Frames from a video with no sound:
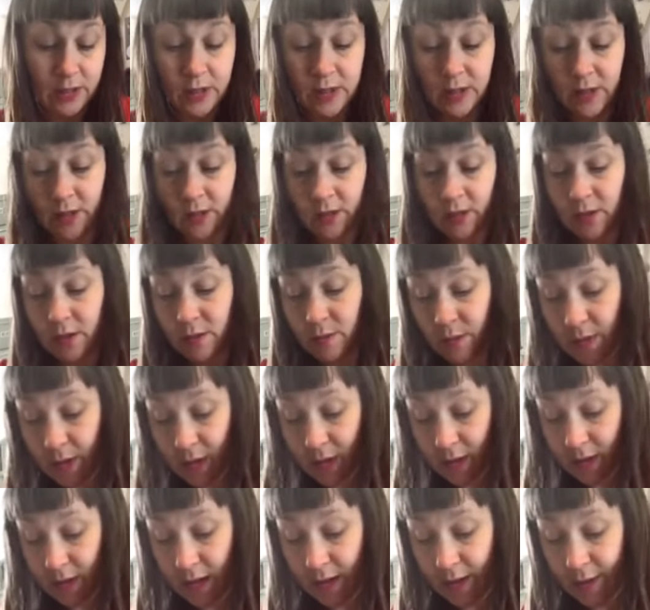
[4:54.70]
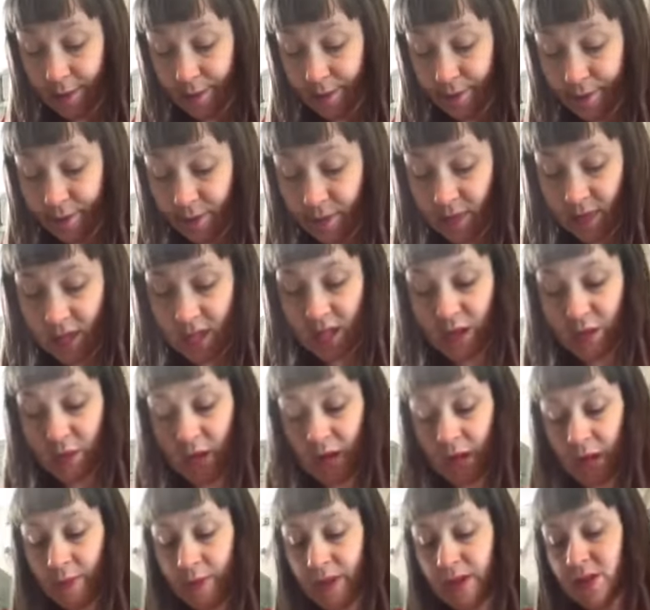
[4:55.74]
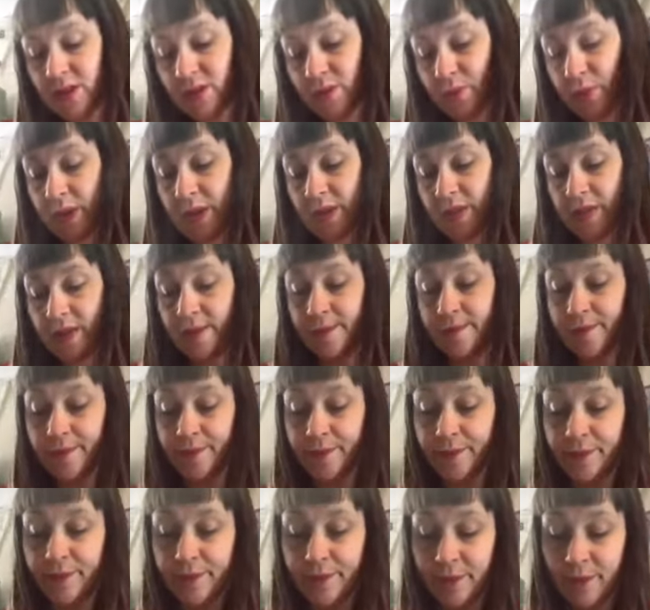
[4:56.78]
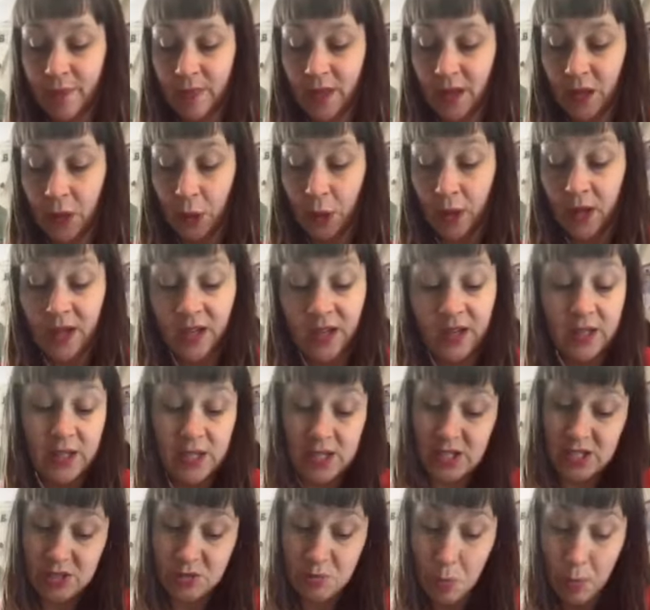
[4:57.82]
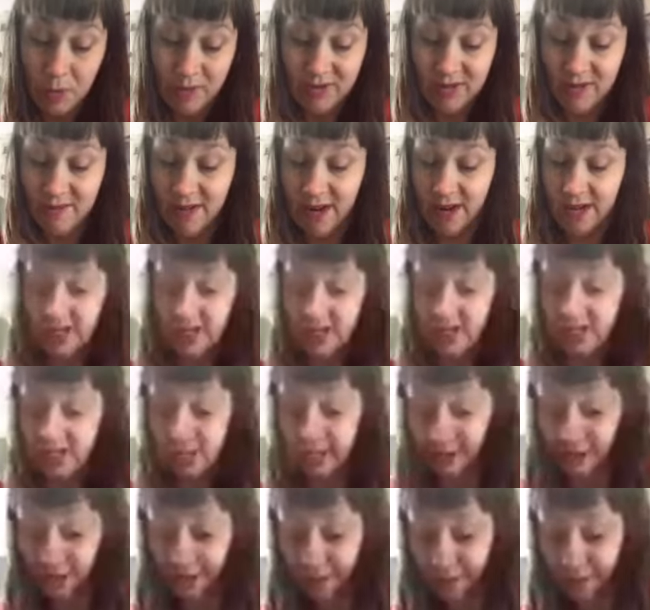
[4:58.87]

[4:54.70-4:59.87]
and just mark that. So we're going to end up with a smaller rectangle.